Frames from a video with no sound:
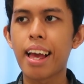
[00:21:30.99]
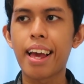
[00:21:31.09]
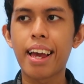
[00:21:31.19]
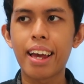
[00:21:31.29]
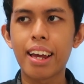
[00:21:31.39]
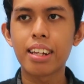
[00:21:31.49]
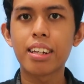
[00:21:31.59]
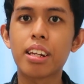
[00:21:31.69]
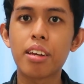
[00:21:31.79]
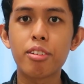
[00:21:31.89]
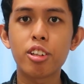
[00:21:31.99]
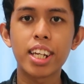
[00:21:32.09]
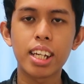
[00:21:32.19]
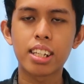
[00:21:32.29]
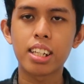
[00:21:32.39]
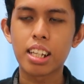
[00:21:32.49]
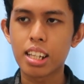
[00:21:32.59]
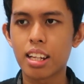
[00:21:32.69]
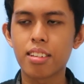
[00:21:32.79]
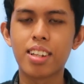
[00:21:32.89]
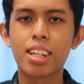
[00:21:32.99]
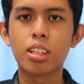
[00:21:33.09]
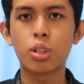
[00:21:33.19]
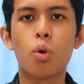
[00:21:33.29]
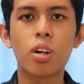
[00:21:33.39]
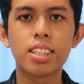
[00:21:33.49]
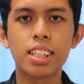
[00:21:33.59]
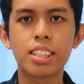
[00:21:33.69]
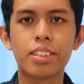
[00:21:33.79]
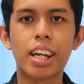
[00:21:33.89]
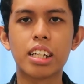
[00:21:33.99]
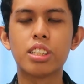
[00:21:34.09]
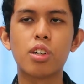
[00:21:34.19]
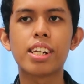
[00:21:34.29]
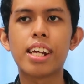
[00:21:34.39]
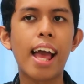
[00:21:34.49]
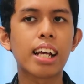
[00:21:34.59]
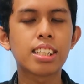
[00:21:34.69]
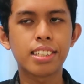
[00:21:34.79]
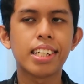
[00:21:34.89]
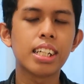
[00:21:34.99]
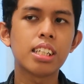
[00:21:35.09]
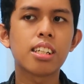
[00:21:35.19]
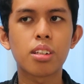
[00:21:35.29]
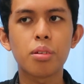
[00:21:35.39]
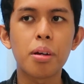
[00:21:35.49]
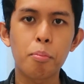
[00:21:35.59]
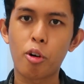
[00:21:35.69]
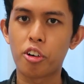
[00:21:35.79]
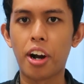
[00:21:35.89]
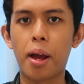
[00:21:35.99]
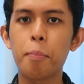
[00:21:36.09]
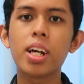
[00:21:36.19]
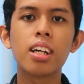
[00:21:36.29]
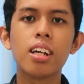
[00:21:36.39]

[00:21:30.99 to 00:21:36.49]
And if you take the elective language courses, you can join the exchange student program,